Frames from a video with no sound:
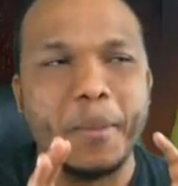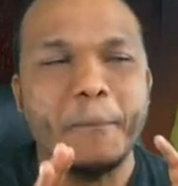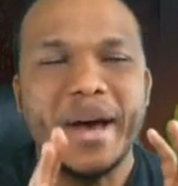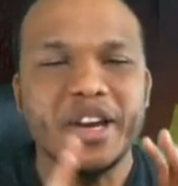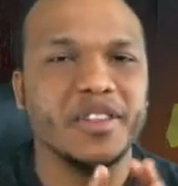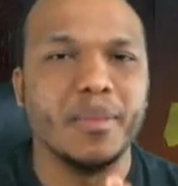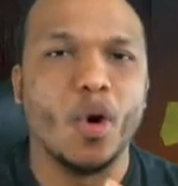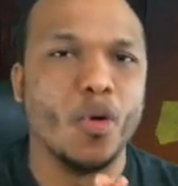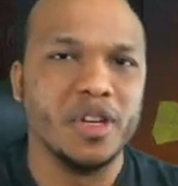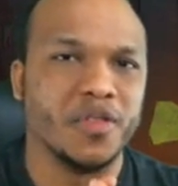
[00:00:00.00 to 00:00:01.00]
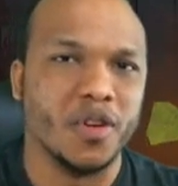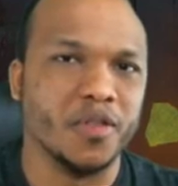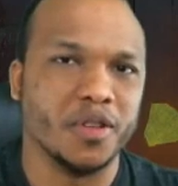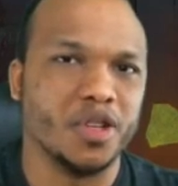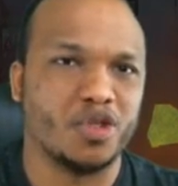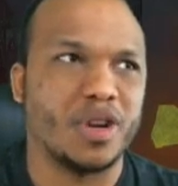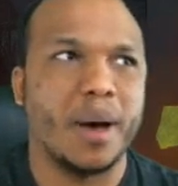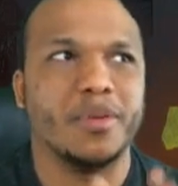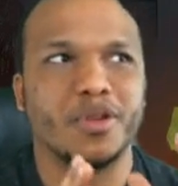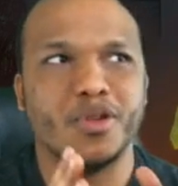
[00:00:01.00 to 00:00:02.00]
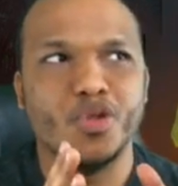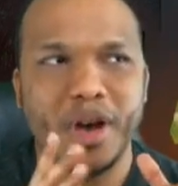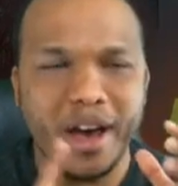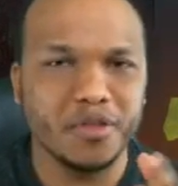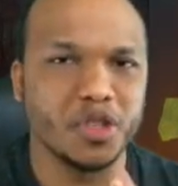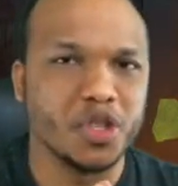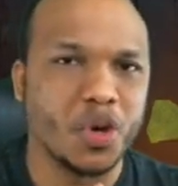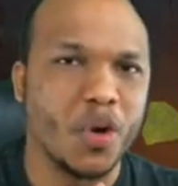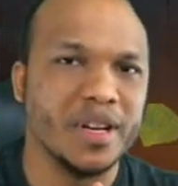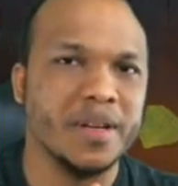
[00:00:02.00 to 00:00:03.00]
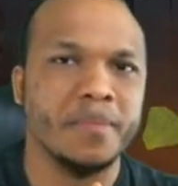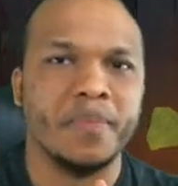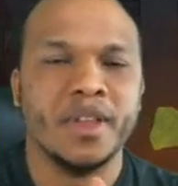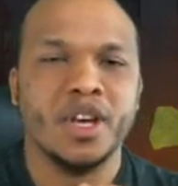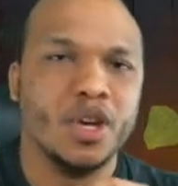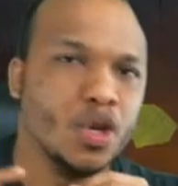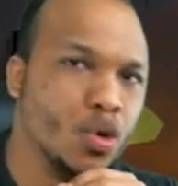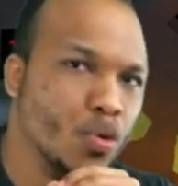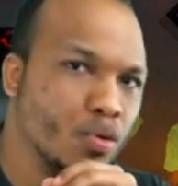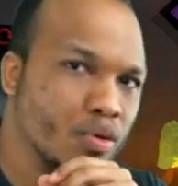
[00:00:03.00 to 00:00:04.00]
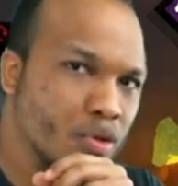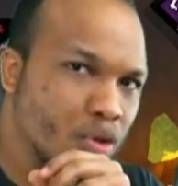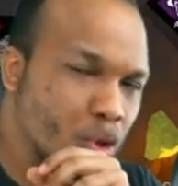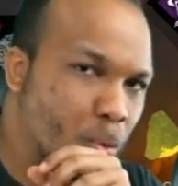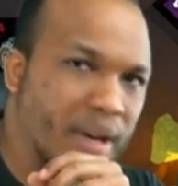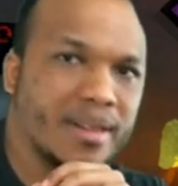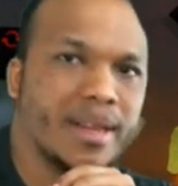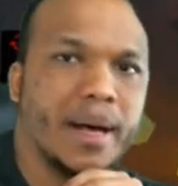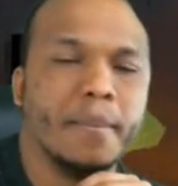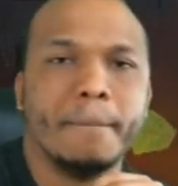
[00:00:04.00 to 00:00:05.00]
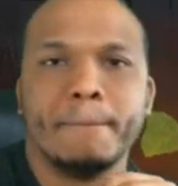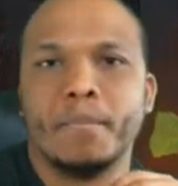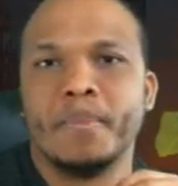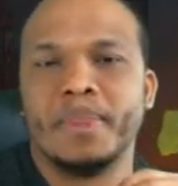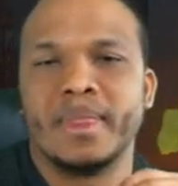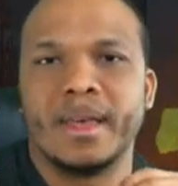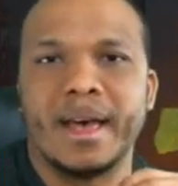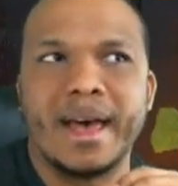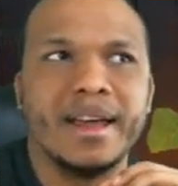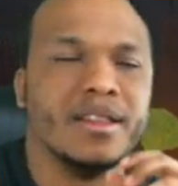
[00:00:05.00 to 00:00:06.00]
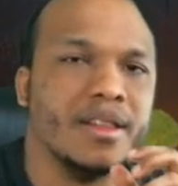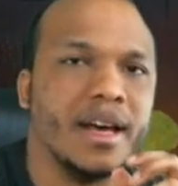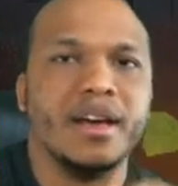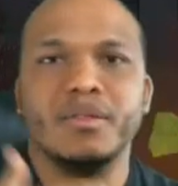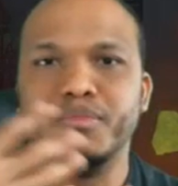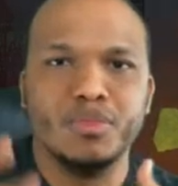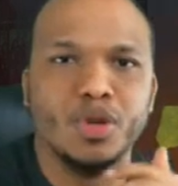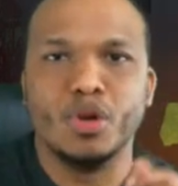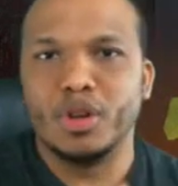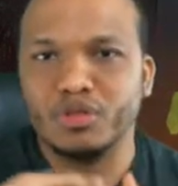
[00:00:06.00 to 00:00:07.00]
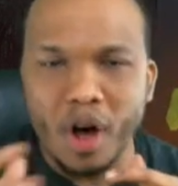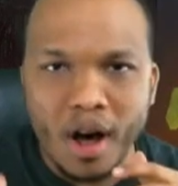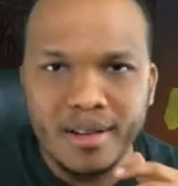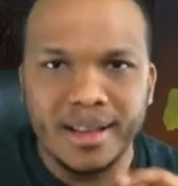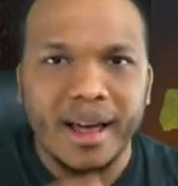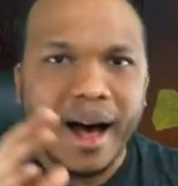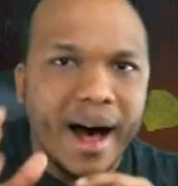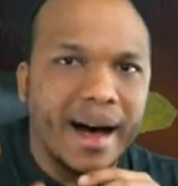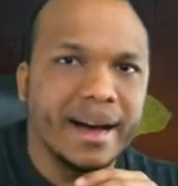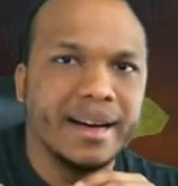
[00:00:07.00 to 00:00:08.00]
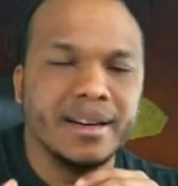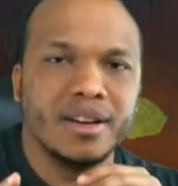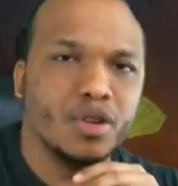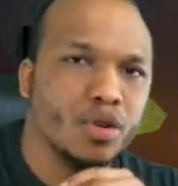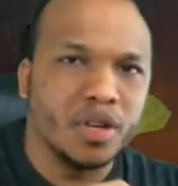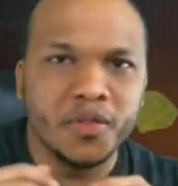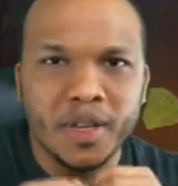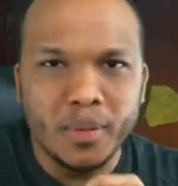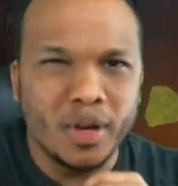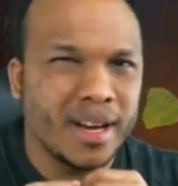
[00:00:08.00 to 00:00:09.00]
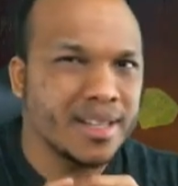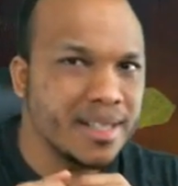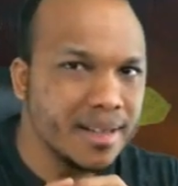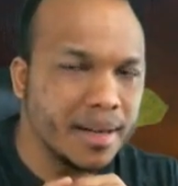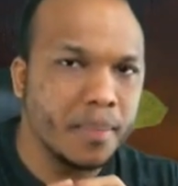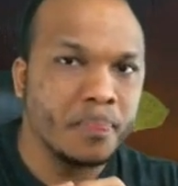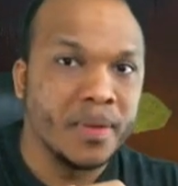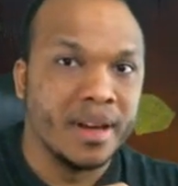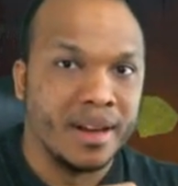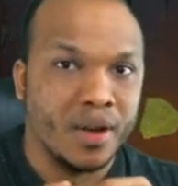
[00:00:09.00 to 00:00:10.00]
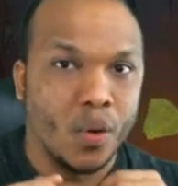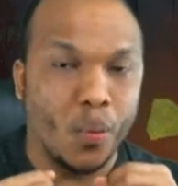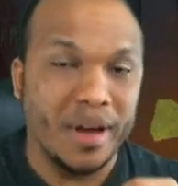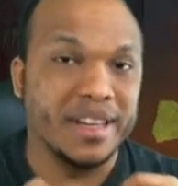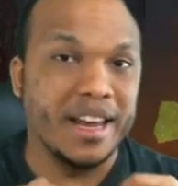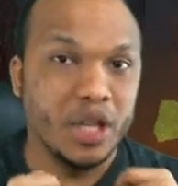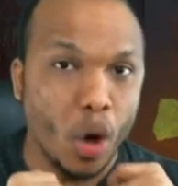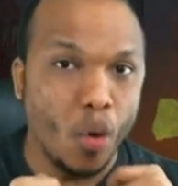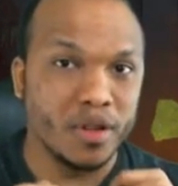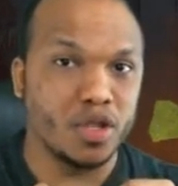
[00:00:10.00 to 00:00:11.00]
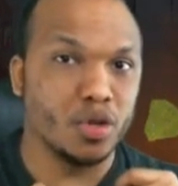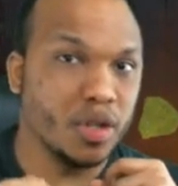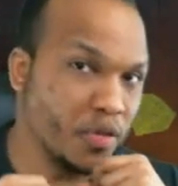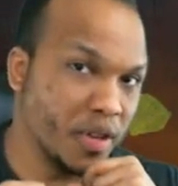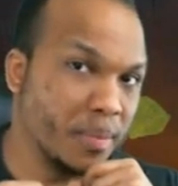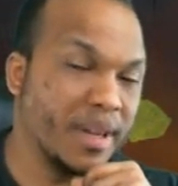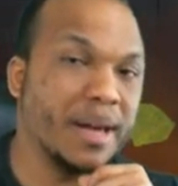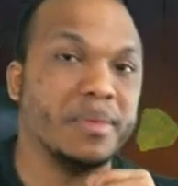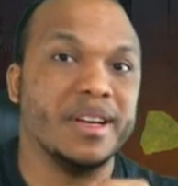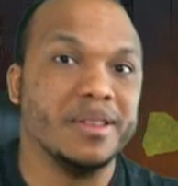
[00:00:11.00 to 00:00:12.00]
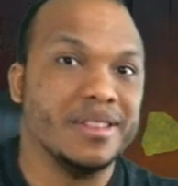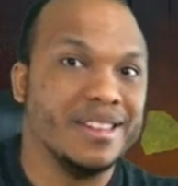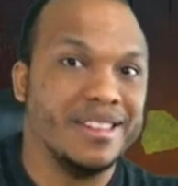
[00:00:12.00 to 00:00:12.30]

many of them always fall for this trap. You know, you have Nurse's Calling, you swing at them, and they run, they hide, you're looking for them, you can't see them. When they know that you're looking for them, they can begin